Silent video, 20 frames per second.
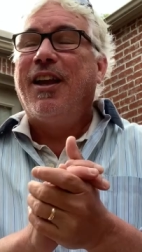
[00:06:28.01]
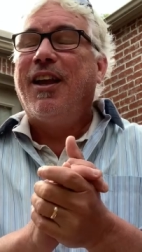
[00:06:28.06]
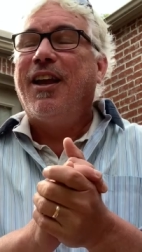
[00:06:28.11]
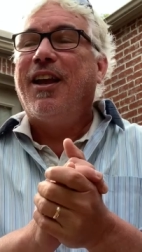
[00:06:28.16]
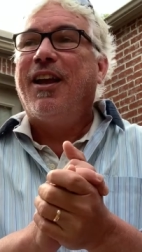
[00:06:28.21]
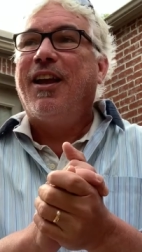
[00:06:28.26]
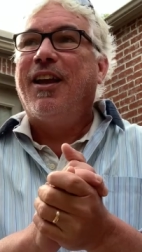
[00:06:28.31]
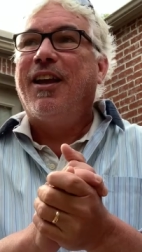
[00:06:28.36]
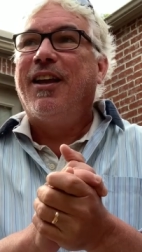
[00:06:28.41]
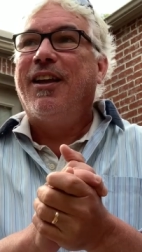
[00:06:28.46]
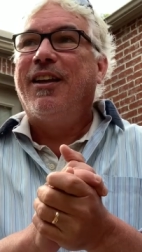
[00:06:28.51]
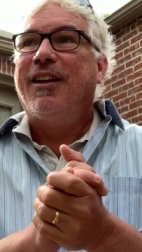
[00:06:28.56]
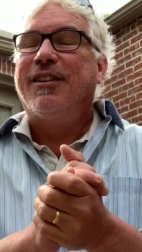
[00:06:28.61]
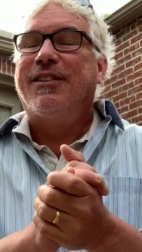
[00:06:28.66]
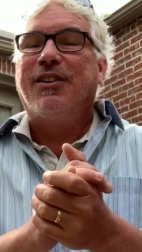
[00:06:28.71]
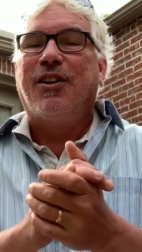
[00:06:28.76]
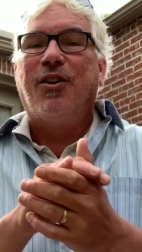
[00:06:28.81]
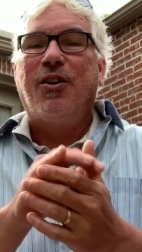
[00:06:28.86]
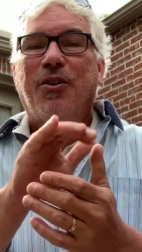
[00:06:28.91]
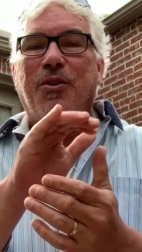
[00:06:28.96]
and
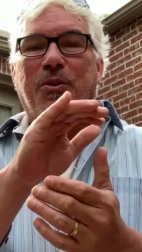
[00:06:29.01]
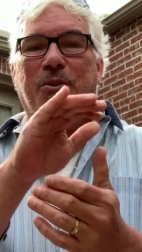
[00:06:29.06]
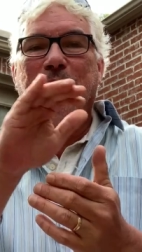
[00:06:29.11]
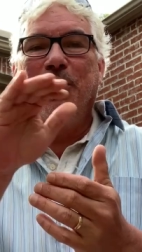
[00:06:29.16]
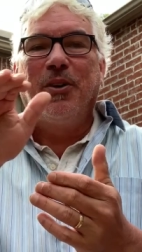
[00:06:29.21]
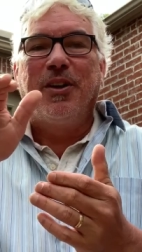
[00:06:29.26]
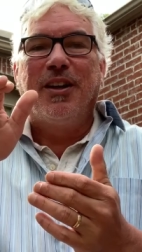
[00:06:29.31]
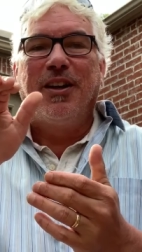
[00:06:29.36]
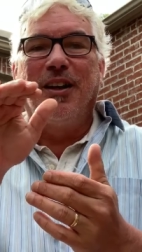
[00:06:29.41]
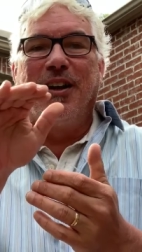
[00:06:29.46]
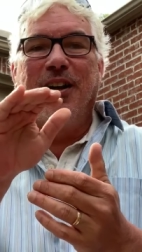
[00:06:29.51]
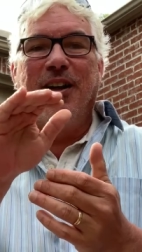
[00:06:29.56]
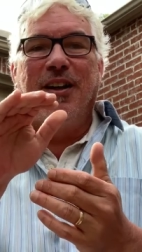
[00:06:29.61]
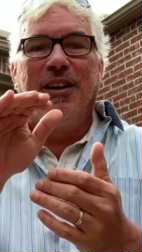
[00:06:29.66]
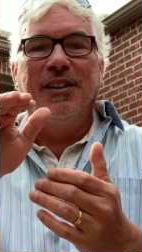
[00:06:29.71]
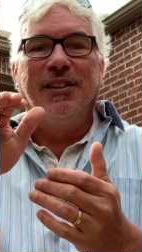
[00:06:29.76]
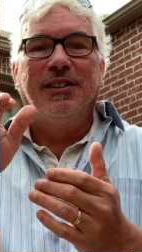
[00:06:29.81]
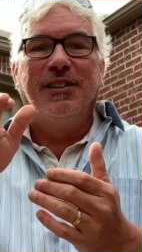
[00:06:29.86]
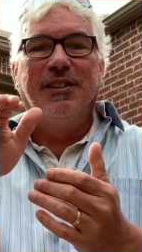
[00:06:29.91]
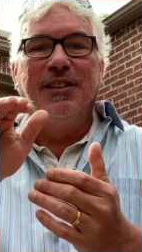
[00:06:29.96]
it's all
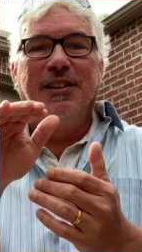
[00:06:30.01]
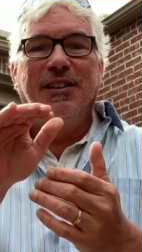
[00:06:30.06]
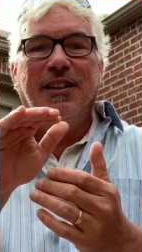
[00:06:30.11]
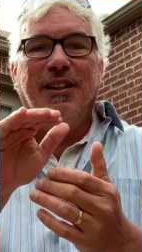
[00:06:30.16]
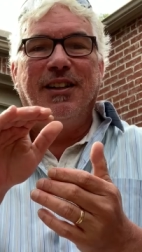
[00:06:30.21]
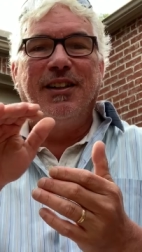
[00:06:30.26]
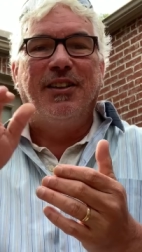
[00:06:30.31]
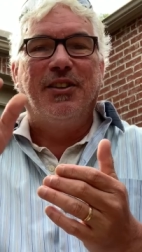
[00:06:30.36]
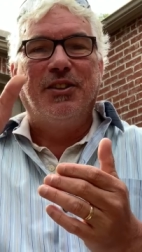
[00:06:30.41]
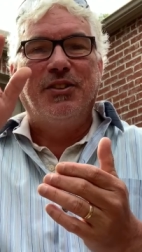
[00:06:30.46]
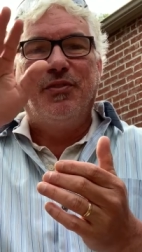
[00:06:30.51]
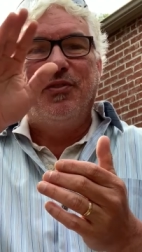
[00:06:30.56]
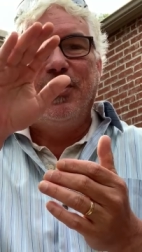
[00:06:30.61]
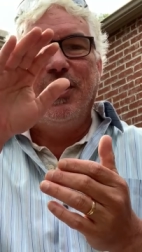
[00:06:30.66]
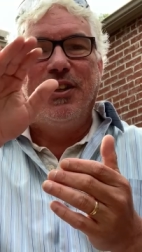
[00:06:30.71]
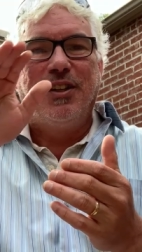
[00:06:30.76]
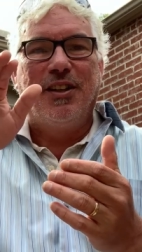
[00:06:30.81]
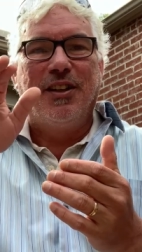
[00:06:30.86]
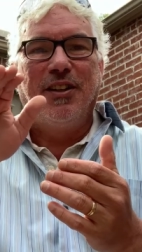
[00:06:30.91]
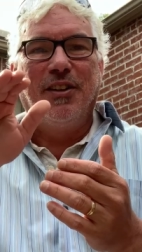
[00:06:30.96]
organized, and there's
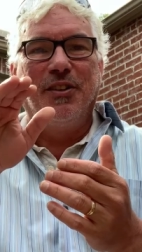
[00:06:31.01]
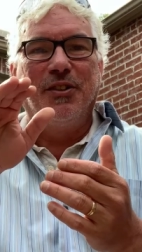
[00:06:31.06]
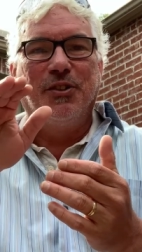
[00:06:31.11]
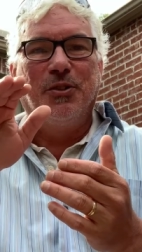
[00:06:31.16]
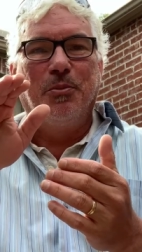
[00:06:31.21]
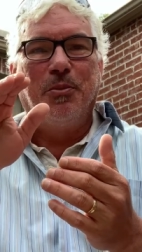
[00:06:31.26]
videos.